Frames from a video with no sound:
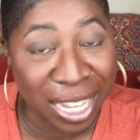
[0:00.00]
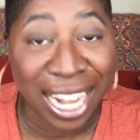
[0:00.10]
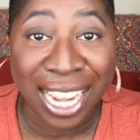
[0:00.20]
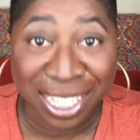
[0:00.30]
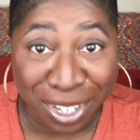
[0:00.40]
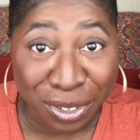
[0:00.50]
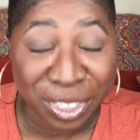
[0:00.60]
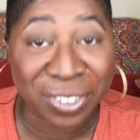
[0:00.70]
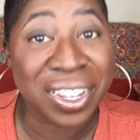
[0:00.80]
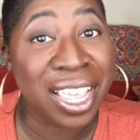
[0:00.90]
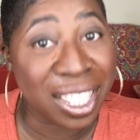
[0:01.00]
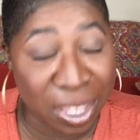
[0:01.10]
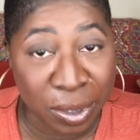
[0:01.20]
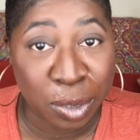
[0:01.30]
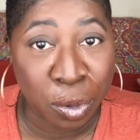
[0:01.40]
like I told you,
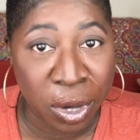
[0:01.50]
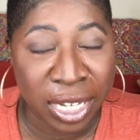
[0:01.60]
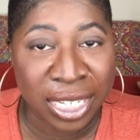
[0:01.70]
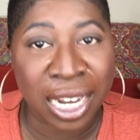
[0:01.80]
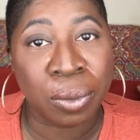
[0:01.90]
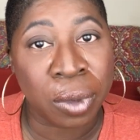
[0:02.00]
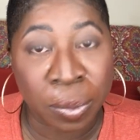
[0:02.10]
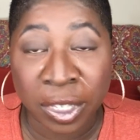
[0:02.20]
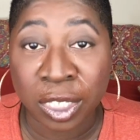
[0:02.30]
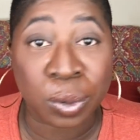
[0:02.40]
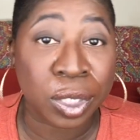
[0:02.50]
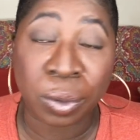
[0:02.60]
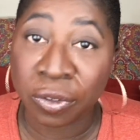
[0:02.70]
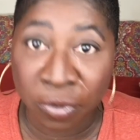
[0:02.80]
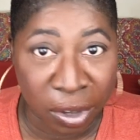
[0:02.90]
there was a point in time my business was
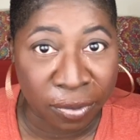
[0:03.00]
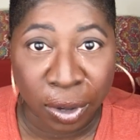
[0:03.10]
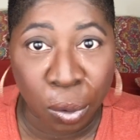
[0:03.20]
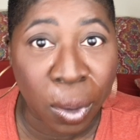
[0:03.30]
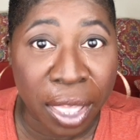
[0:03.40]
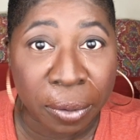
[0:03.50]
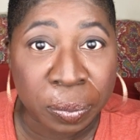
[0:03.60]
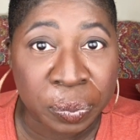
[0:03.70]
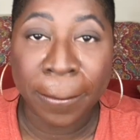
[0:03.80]
doing very, very well.